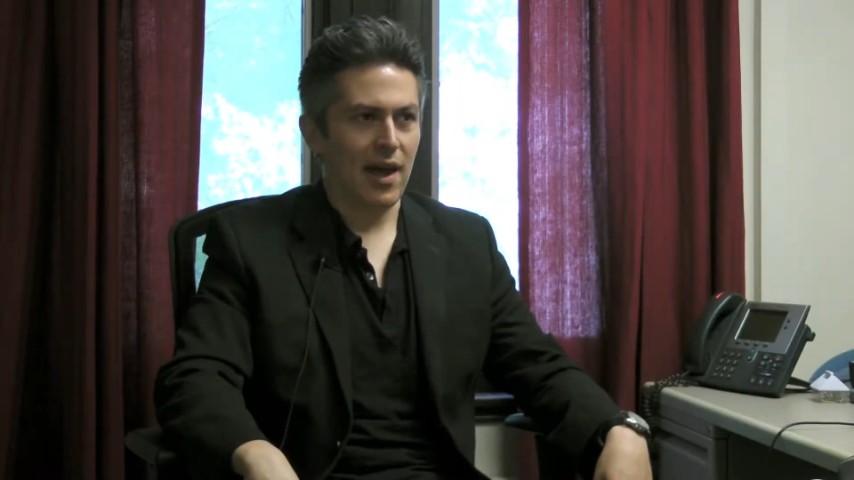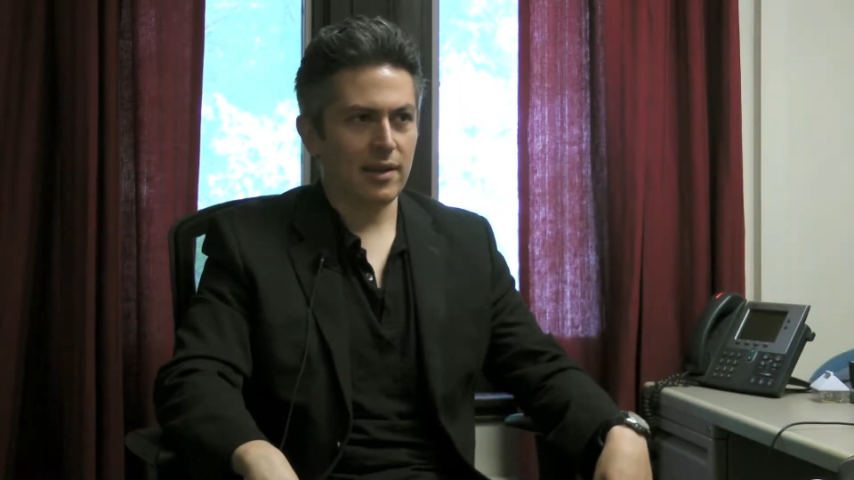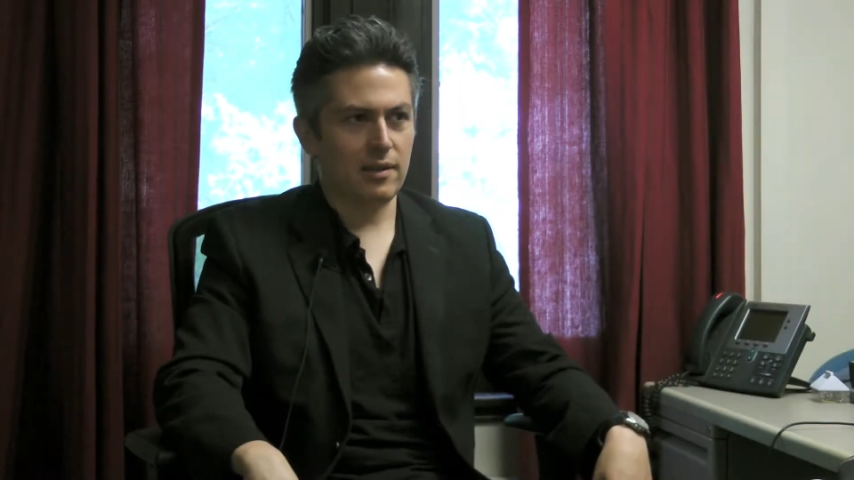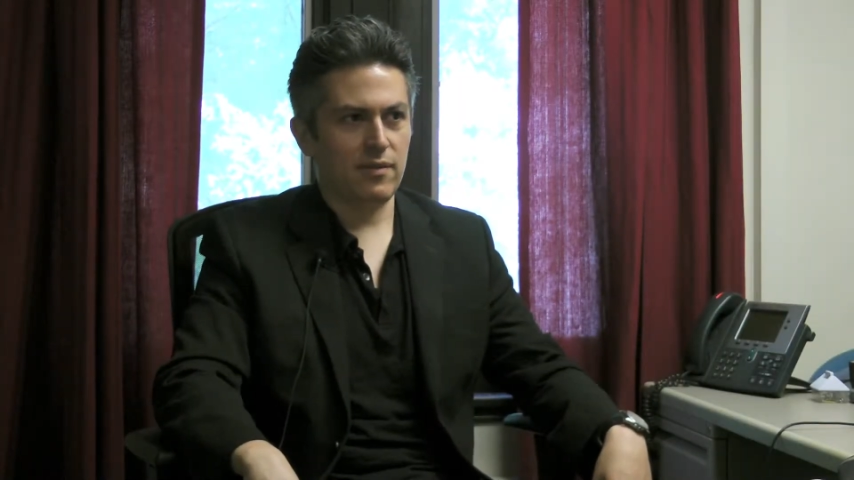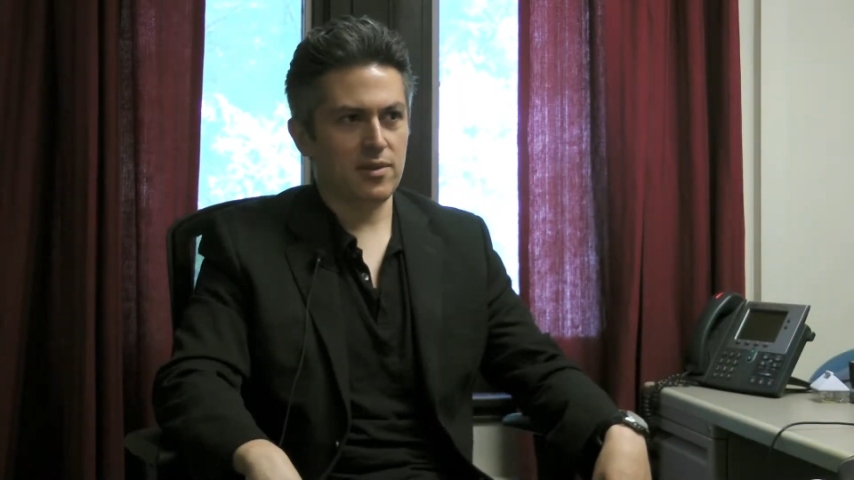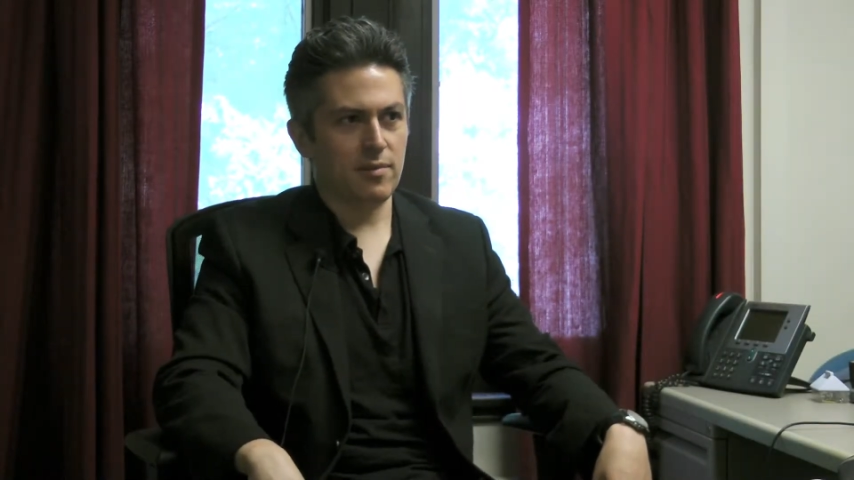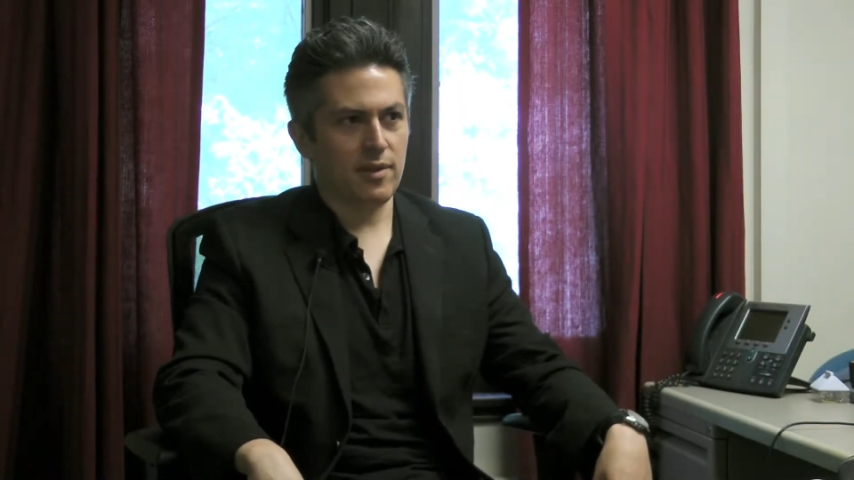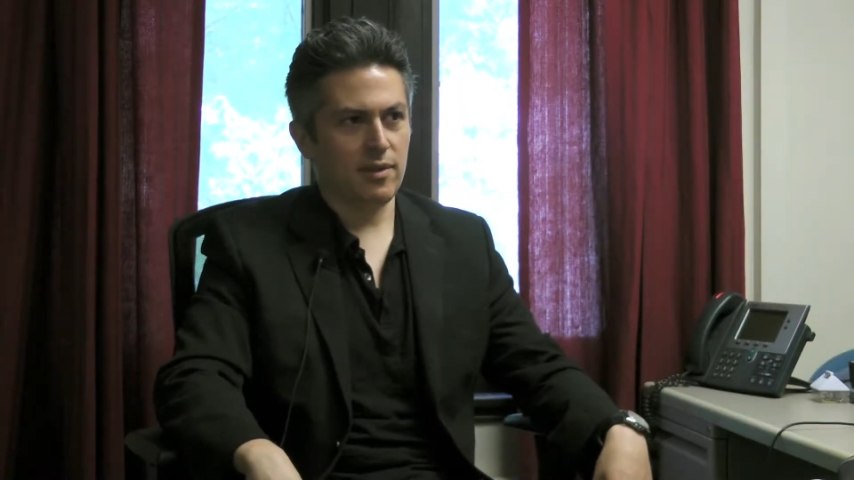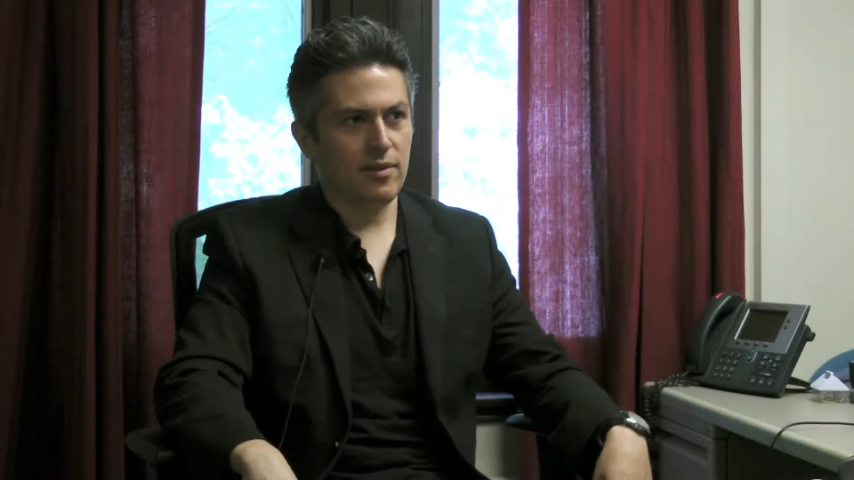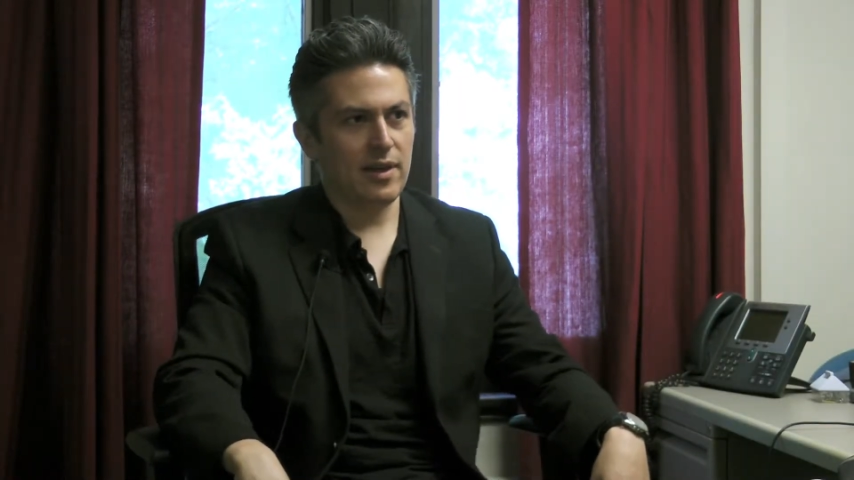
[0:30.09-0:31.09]
activism
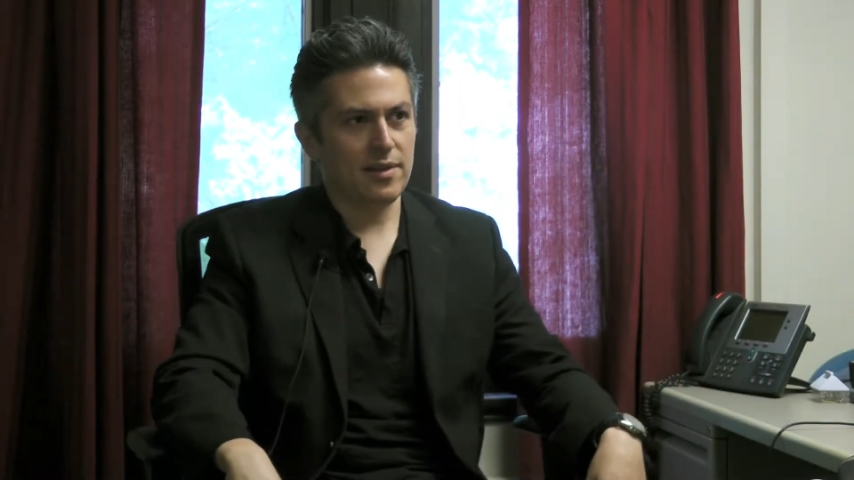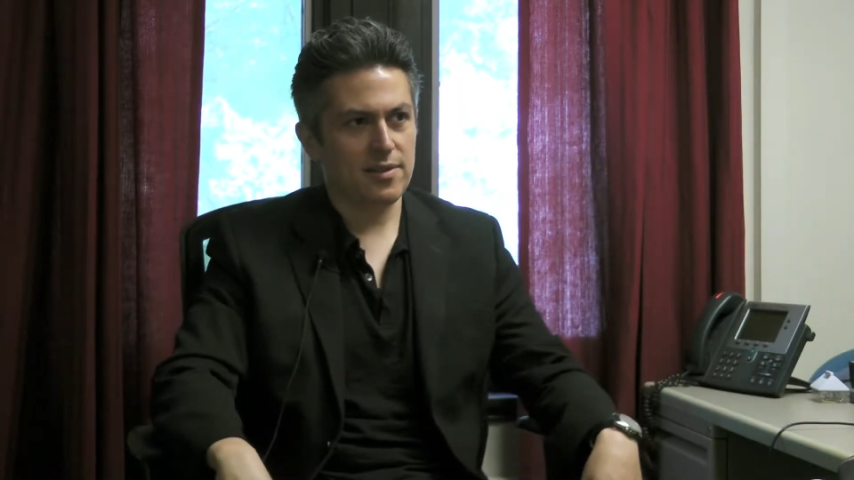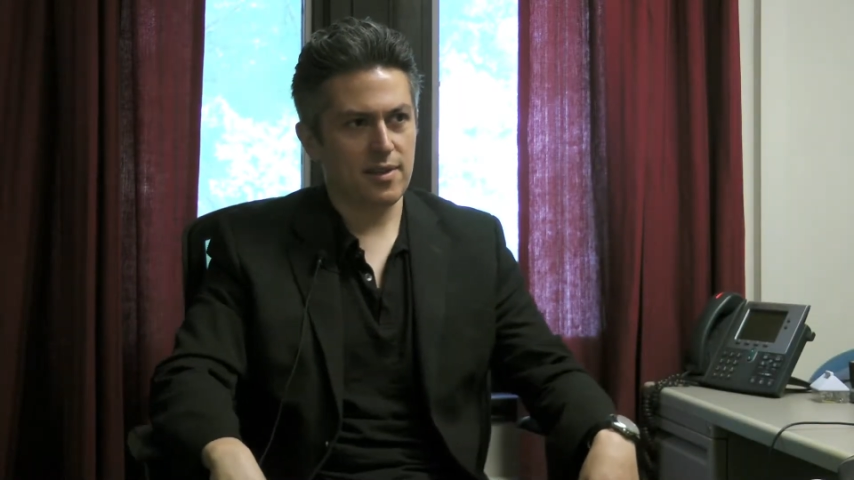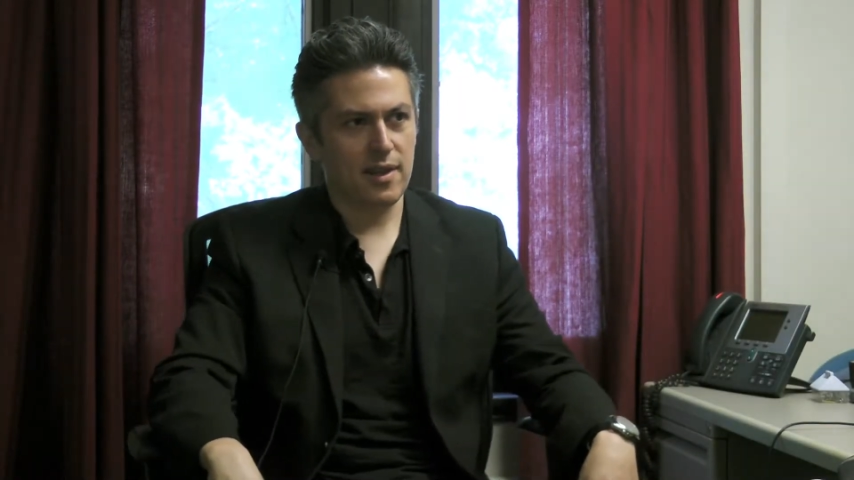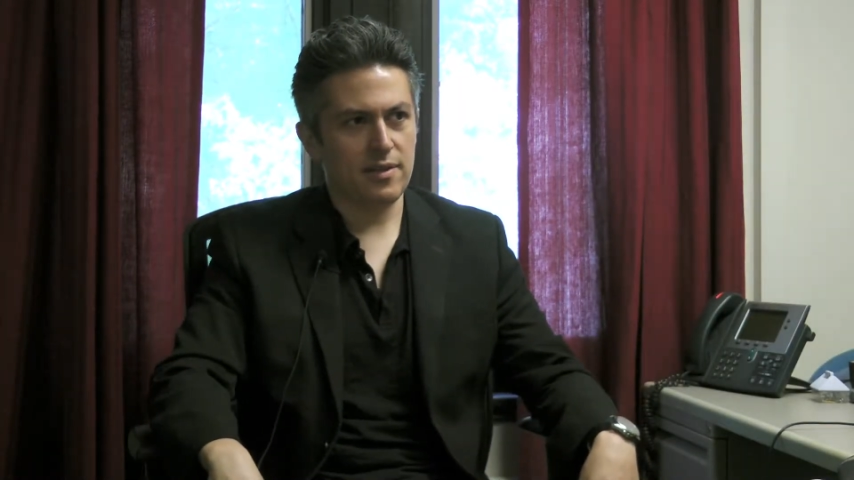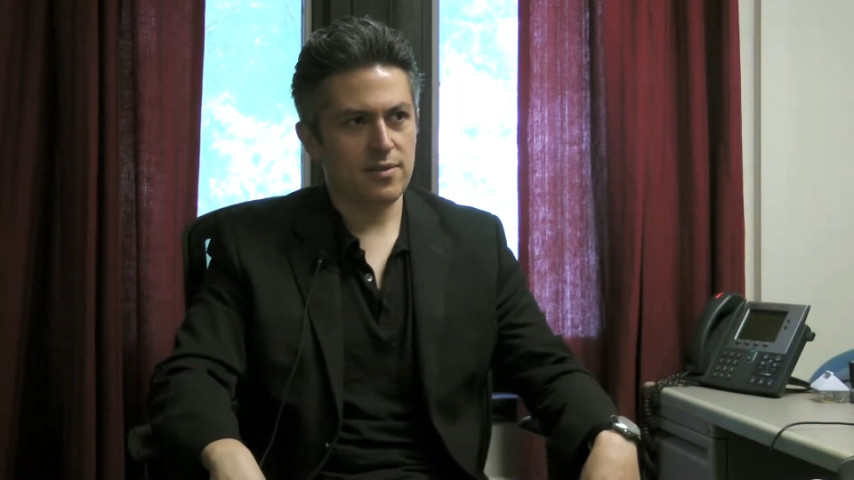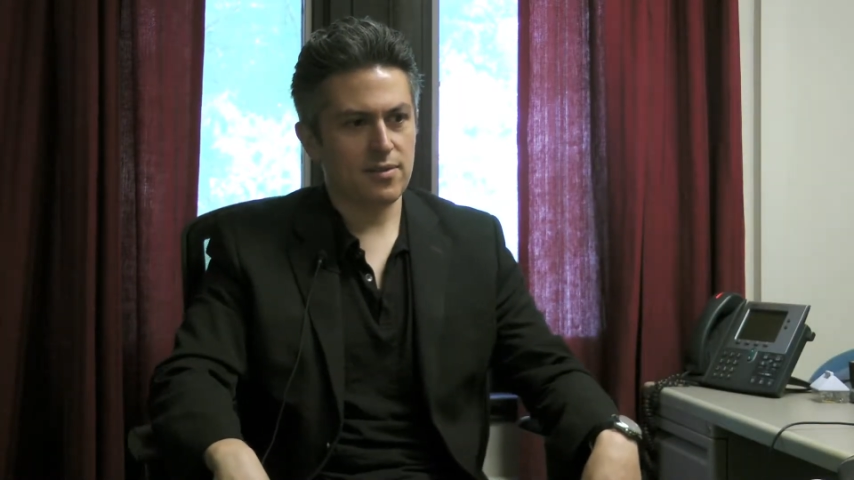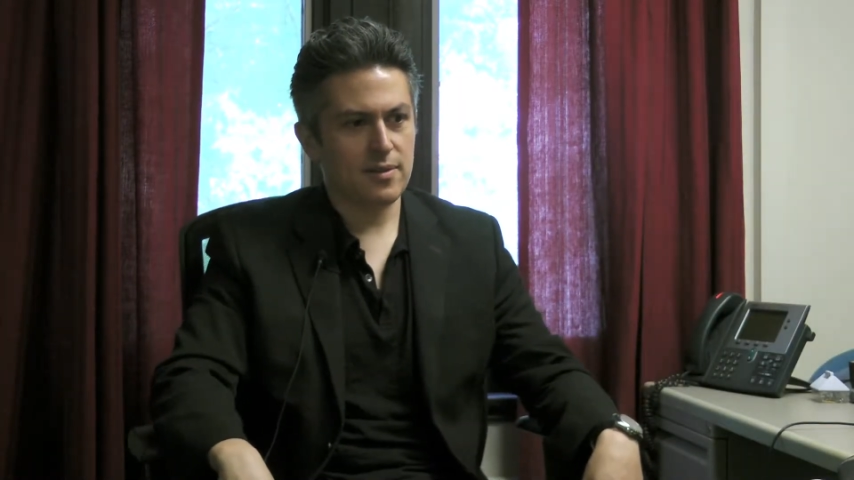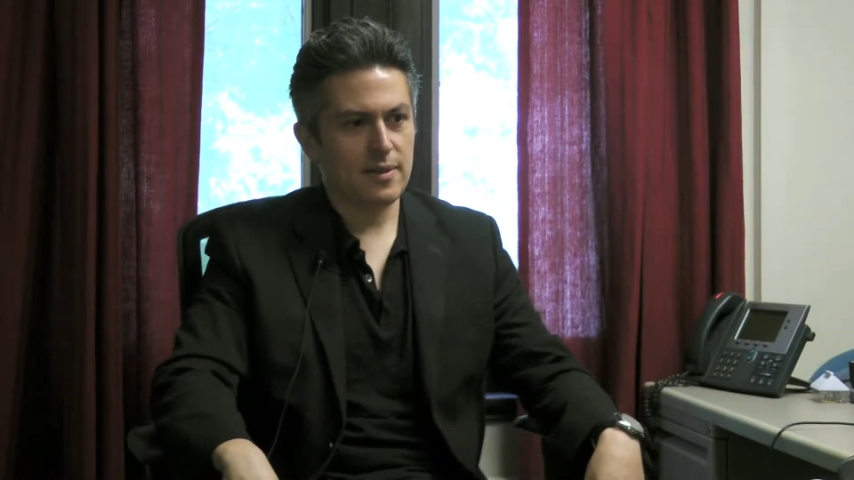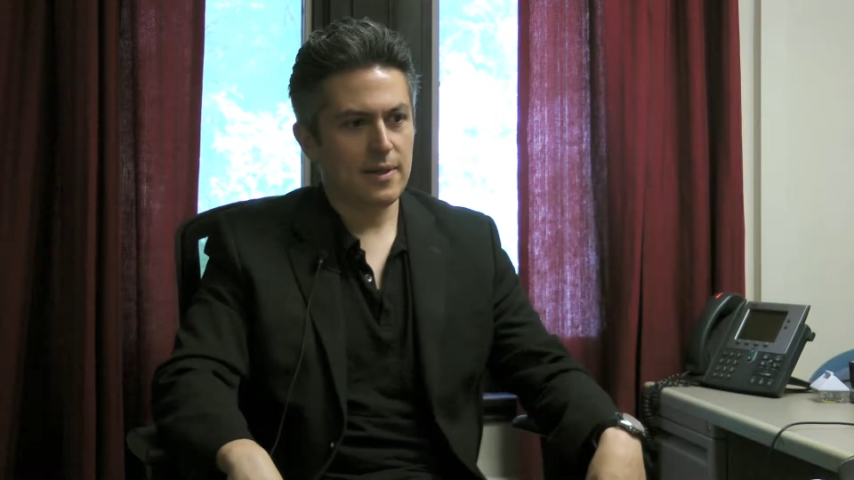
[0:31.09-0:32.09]
in the United States,